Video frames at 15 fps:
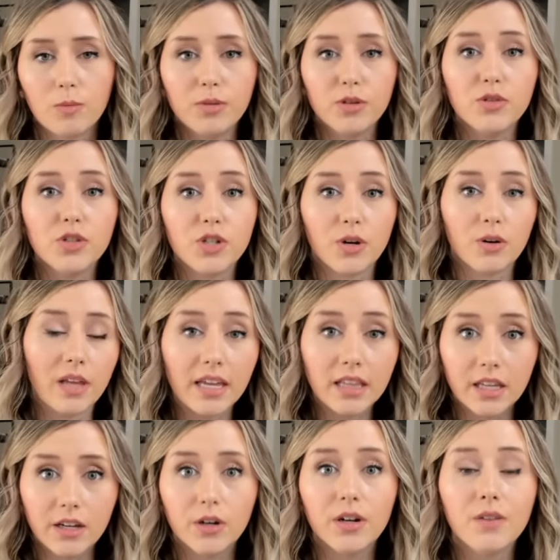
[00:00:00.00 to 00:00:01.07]
uh, or boost your
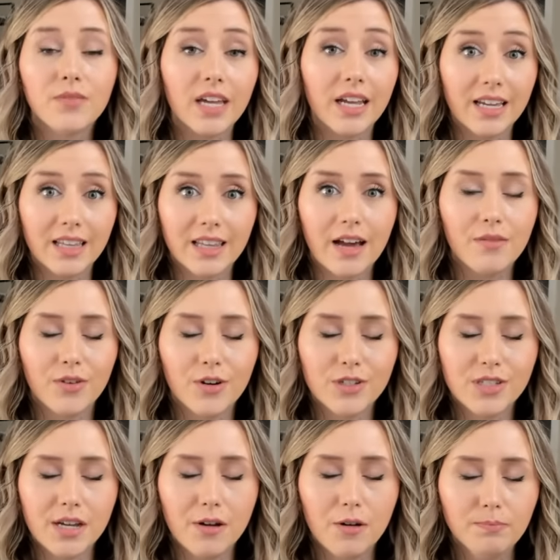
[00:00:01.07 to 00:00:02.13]
likelihood of getting that
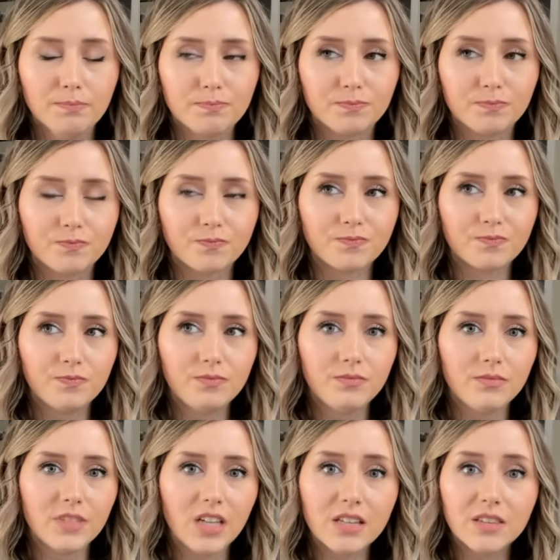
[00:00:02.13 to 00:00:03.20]
first sale.
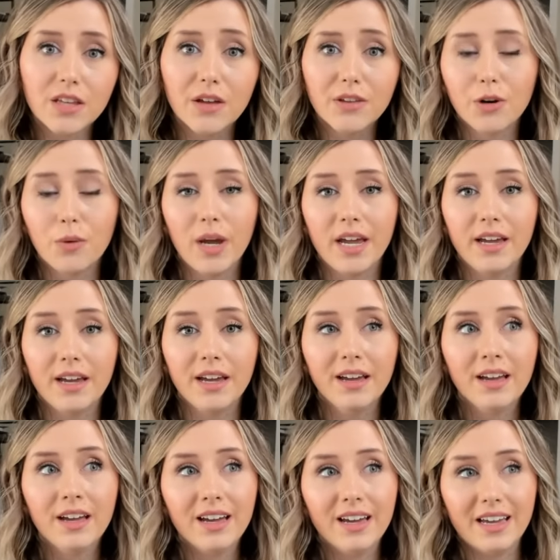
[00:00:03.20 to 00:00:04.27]
The other way
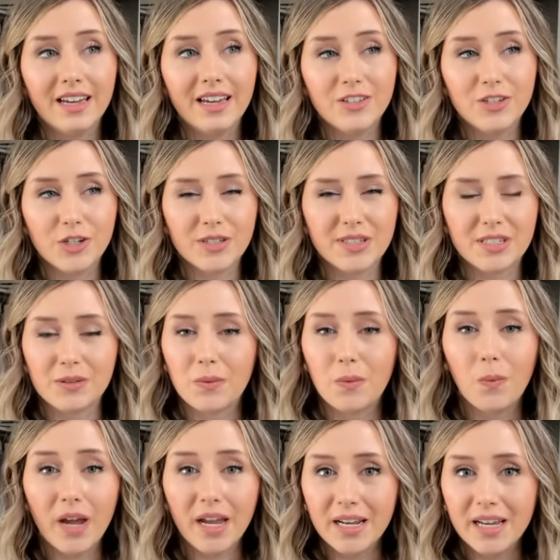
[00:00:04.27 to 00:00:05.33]
is just
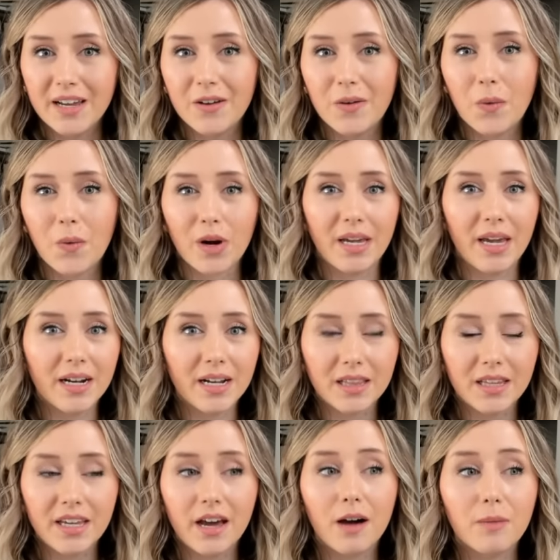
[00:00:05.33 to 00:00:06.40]
waiting,
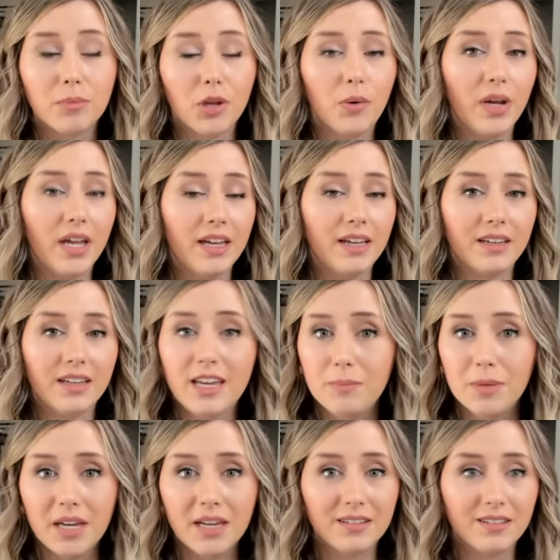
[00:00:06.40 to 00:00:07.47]
organically uploading,
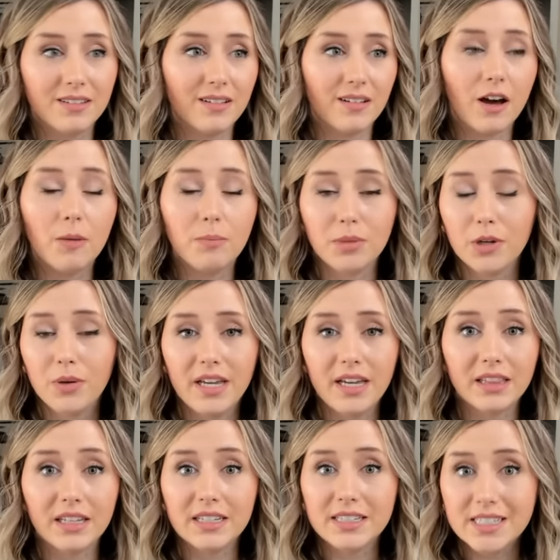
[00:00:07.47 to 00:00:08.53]
keeping
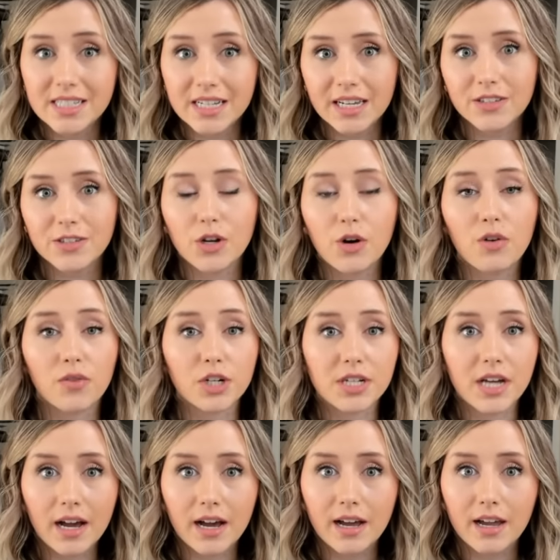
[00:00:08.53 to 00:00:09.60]
uploading listings over
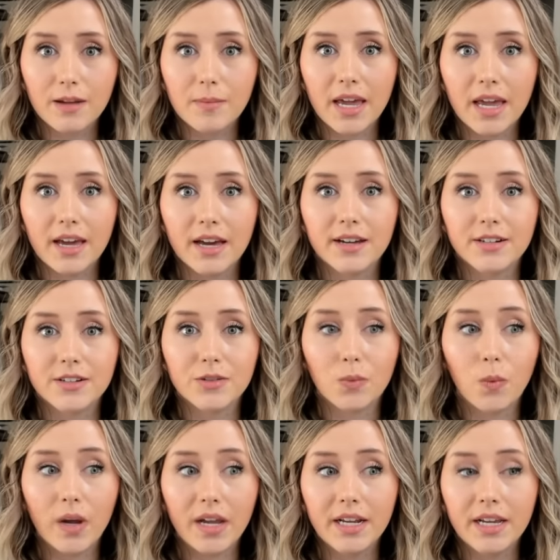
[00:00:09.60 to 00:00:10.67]
time and
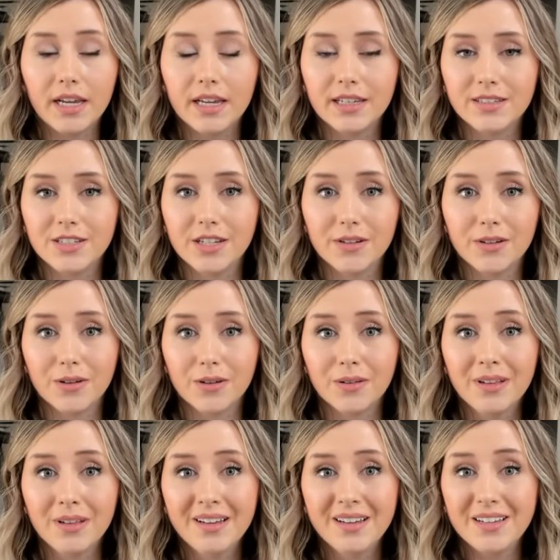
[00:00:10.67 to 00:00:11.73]
waiting
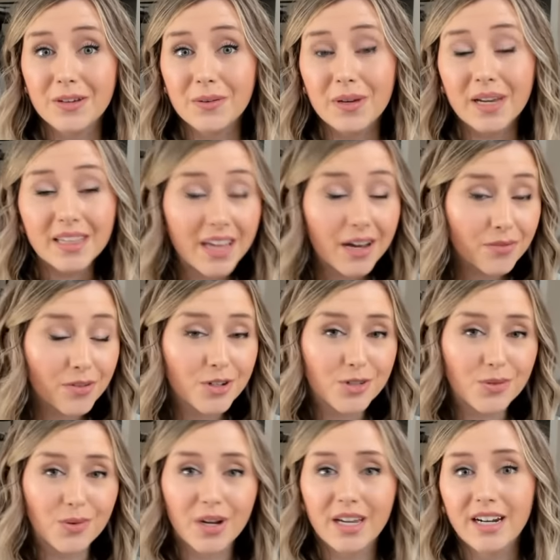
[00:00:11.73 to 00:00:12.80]
until you get that
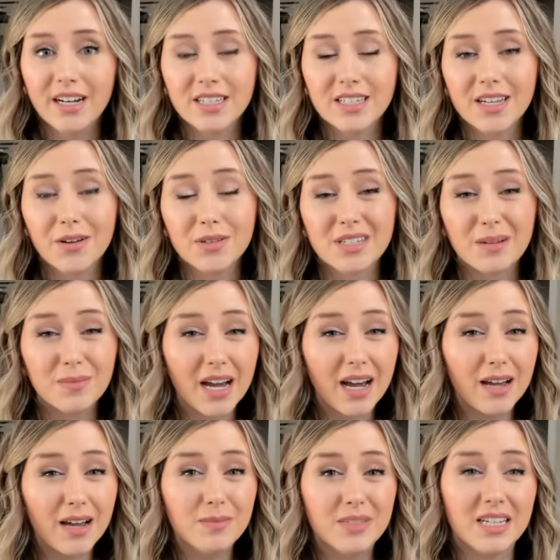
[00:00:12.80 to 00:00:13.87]
first organic sale.
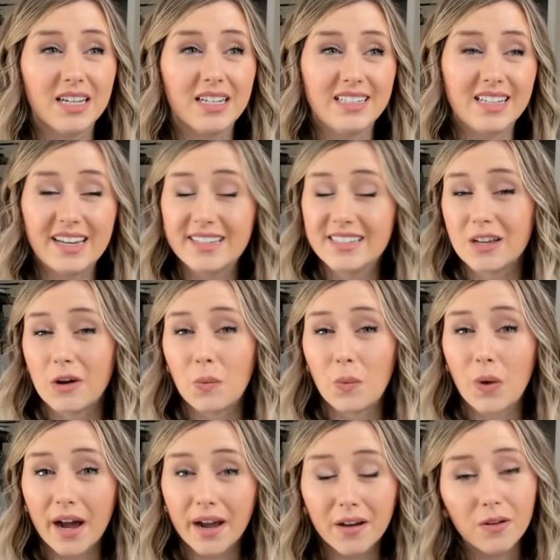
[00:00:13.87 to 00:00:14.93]
Sometimes it takes a
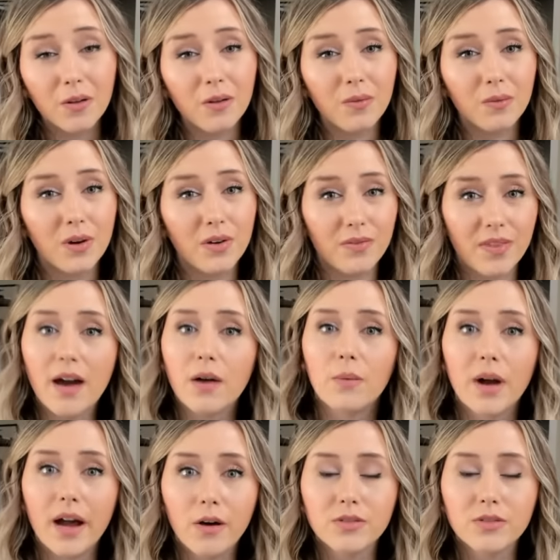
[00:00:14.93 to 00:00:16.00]
while with that
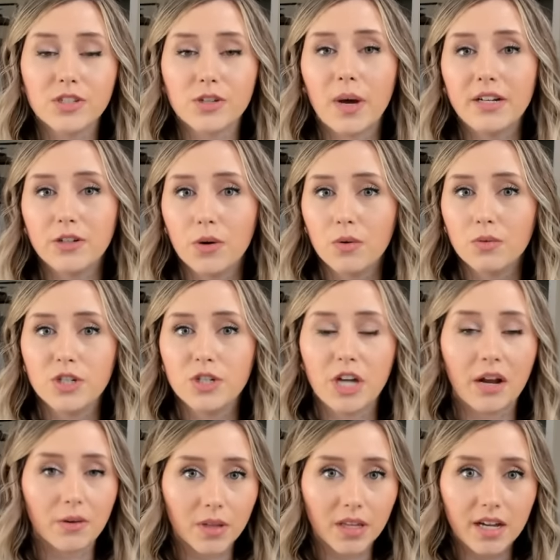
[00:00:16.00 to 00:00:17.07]
route. So I don't
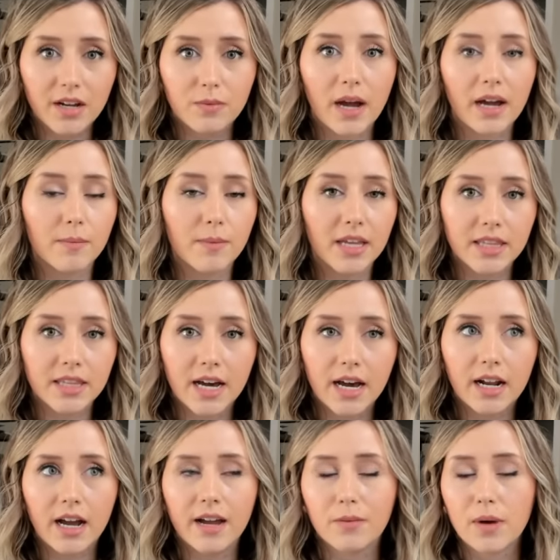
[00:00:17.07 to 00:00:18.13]
generally recommend
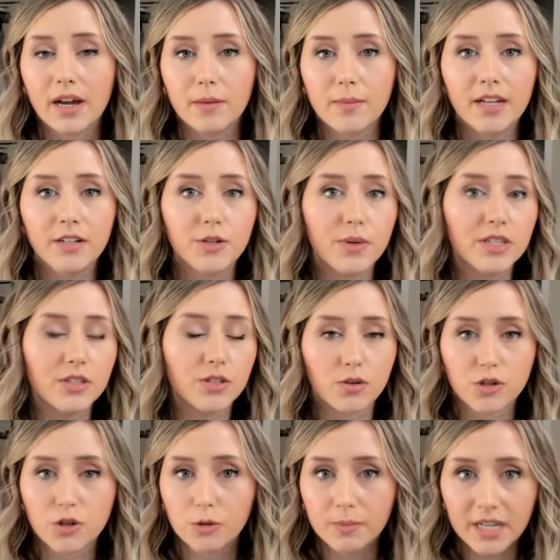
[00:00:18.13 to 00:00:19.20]
that. I recommend doing
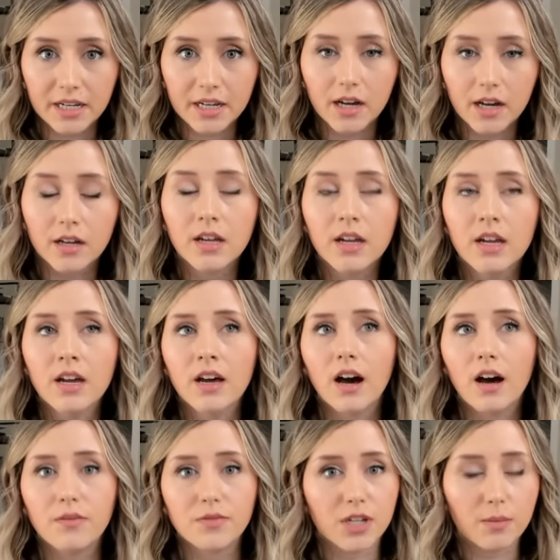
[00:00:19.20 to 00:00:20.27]
social media
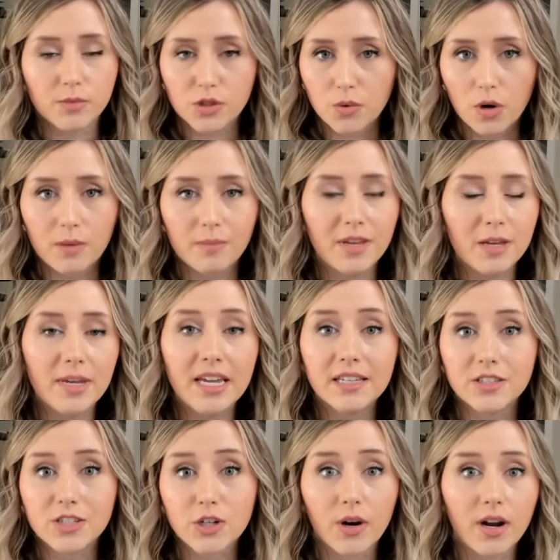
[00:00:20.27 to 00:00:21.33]
of some sort, maybe
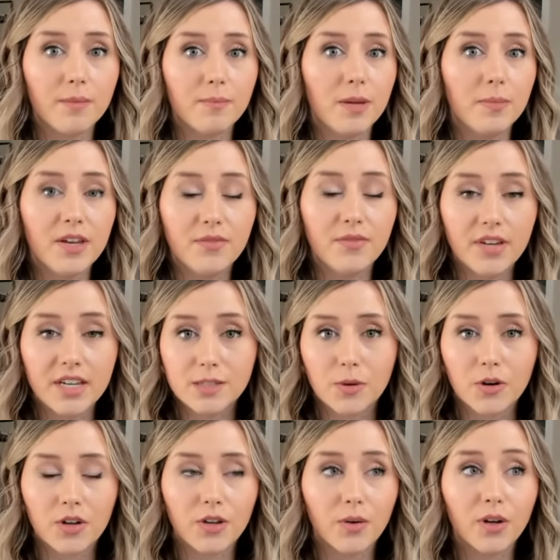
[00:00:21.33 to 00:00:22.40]
Instagram, maybe
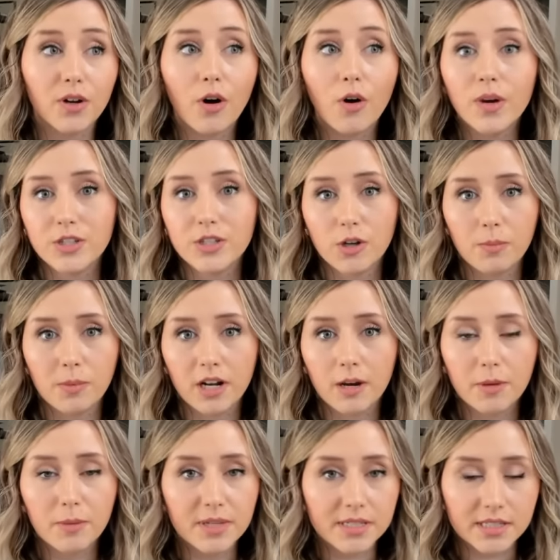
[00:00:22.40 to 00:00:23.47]
Facebook. You can always open
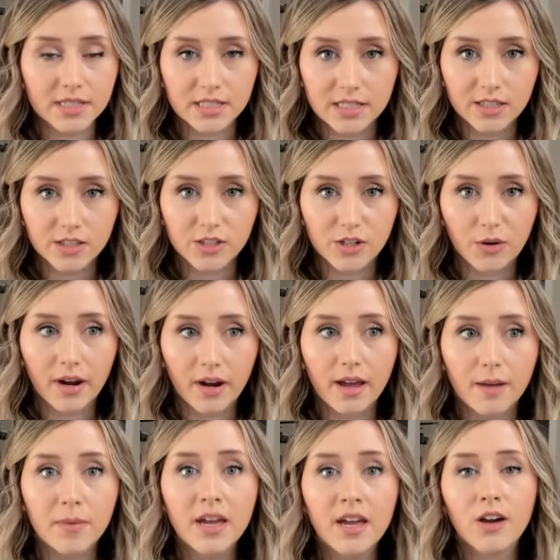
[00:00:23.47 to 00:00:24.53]
up a business
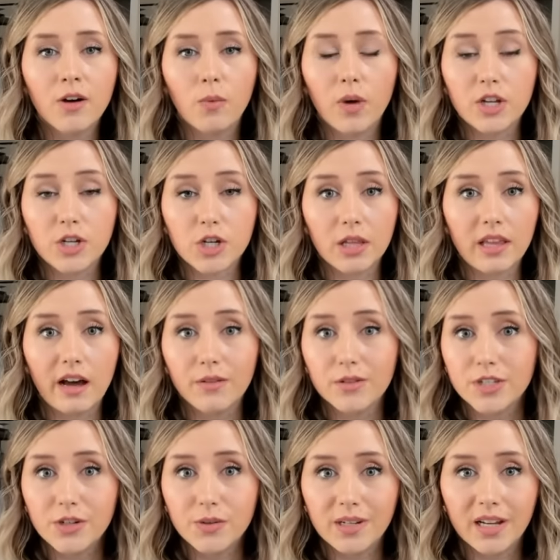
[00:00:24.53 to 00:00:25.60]
Instagram, which
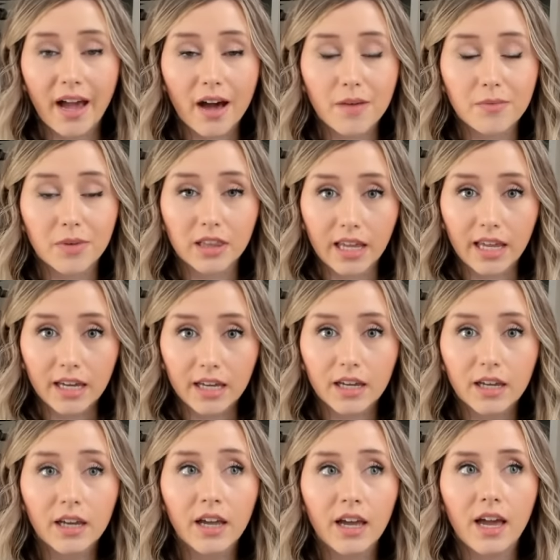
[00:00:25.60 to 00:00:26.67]
allows you to have a
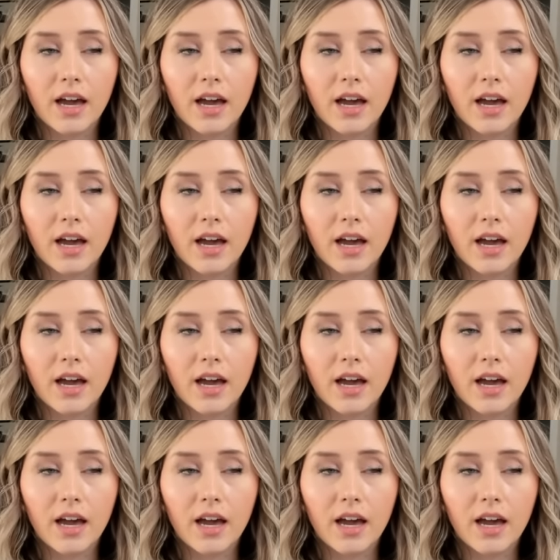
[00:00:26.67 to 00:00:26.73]
link